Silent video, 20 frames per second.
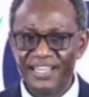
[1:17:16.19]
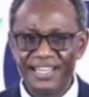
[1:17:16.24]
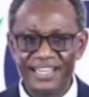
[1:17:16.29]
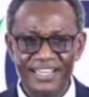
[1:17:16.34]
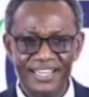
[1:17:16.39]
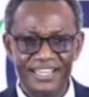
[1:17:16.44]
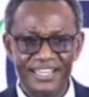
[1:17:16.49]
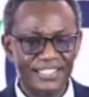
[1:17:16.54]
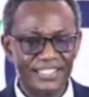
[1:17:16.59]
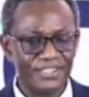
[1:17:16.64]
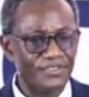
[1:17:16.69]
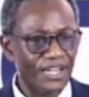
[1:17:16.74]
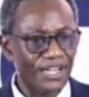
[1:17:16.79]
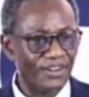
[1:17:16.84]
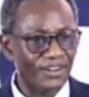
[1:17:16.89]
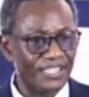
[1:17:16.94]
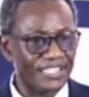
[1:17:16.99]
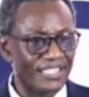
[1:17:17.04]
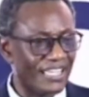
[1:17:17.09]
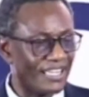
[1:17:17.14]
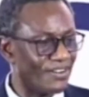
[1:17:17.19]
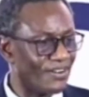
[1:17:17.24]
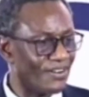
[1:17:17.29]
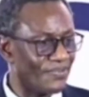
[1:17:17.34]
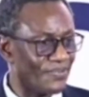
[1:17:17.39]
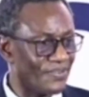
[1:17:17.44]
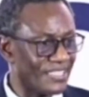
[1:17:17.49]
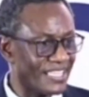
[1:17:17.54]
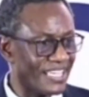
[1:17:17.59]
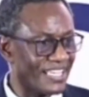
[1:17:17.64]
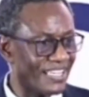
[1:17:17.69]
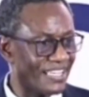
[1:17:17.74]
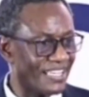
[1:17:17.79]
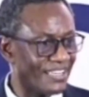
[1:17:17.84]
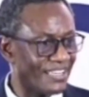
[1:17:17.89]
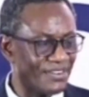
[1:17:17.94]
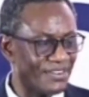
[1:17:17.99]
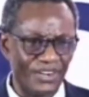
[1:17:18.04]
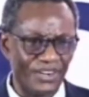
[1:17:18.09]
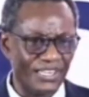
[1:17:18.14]
I said you are not an officer and then
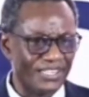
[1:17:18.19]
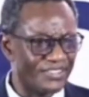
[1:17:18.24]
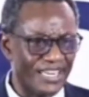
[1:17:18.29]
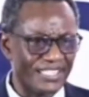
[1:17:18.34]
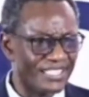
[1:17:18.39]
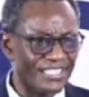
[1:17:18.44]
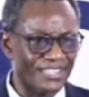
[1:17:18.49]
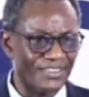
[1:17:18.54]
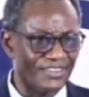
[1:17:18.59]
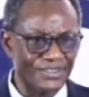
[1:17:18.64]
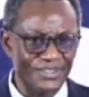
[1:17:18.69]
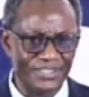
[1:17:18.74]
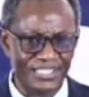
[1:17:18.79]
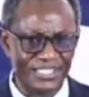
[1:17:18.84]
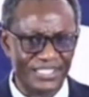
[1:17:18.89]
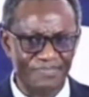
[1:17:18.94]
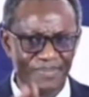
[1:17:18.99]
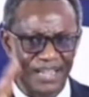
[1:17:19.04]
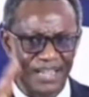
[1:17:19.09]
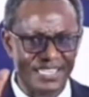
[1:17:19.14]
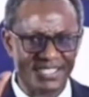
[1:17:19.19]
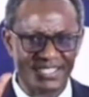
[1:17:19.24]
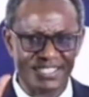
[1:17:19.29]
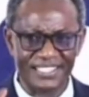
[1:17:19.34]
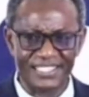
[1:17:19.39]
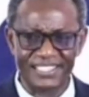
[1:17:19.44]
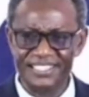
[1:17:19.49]
your dressing looks smart